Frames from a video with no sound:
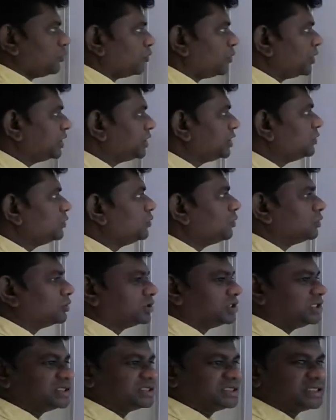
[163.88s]
we
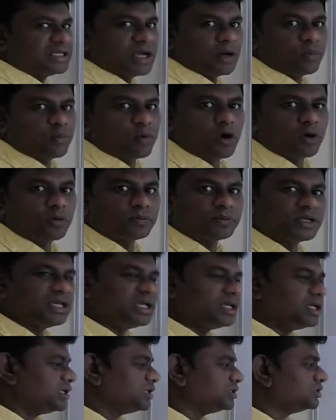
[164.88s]
denote this f of
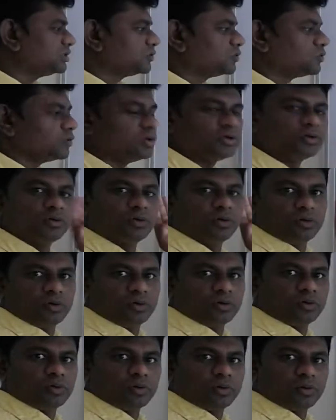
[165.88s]
t is equal
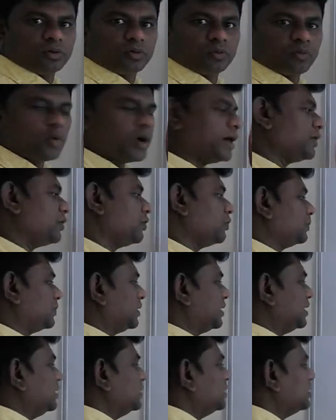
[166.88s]
to y
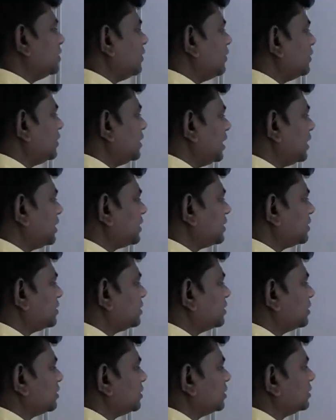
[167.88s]
of t. Now let
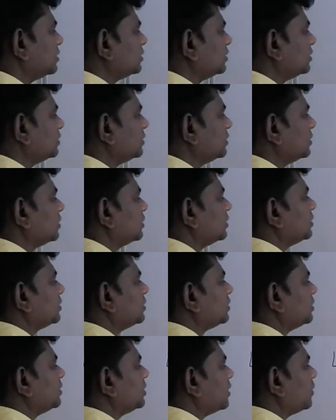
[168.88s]

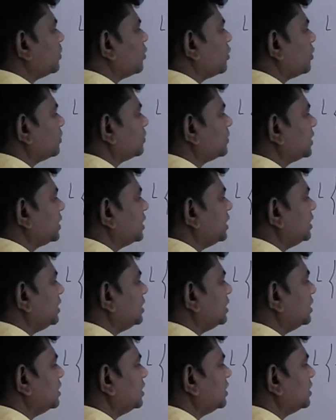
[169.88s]
f of
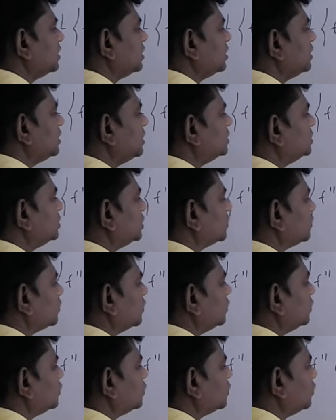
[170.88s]
t is
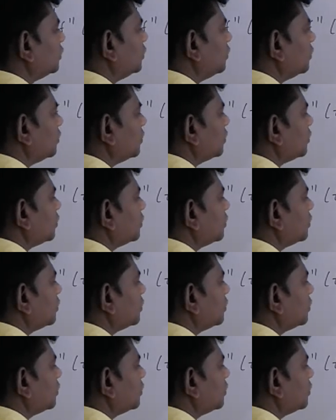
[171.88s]
equal to